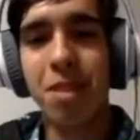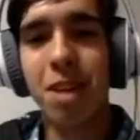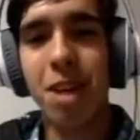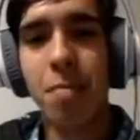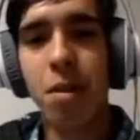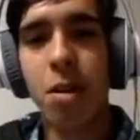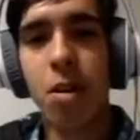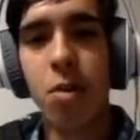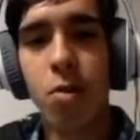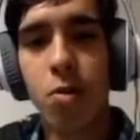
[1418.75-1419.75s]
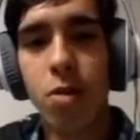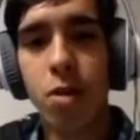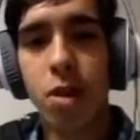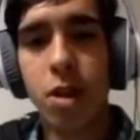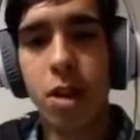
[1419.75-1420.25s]
Uh-oh.
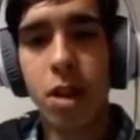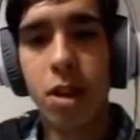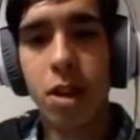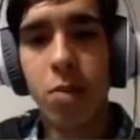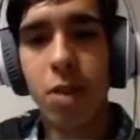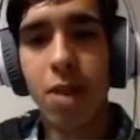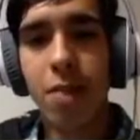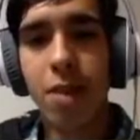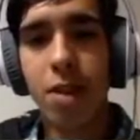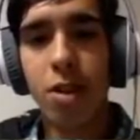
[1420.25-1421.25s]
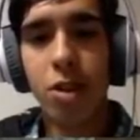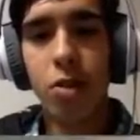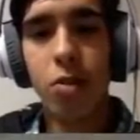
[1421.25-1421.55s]
I think we have an issue